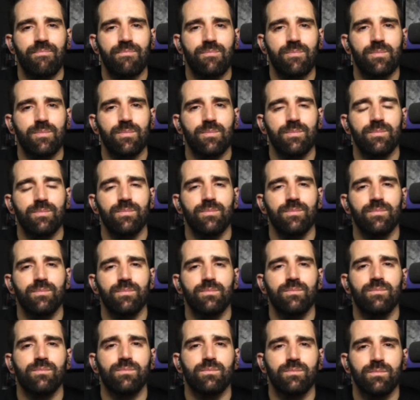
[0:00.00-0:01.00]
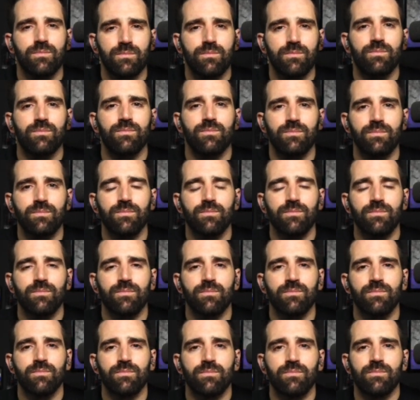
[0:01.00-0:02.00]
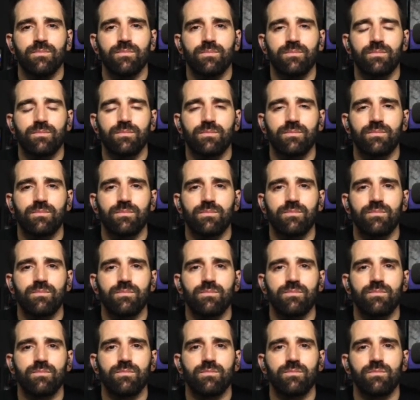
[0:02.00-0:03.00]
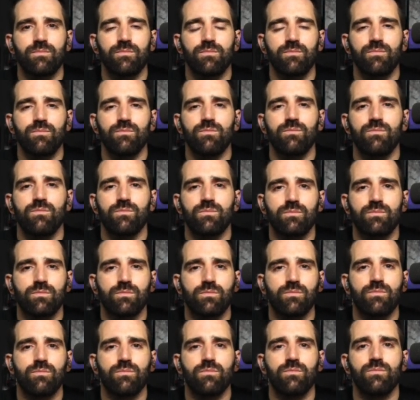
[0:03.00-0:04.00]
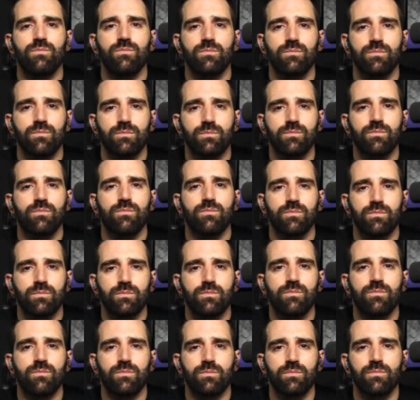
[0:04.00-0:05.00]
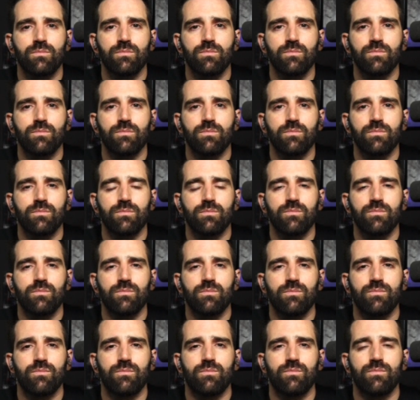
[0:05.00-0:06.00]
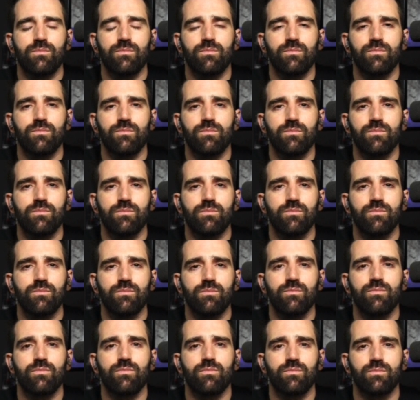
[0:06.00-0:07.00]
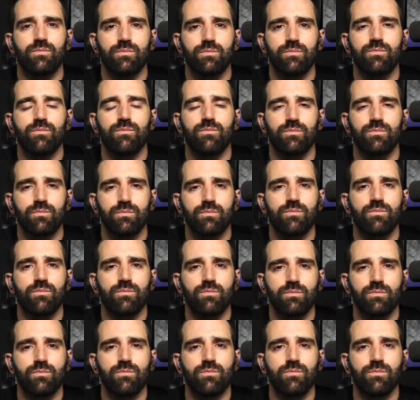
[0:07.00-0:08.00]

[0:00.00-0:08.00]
The person shown says nothing.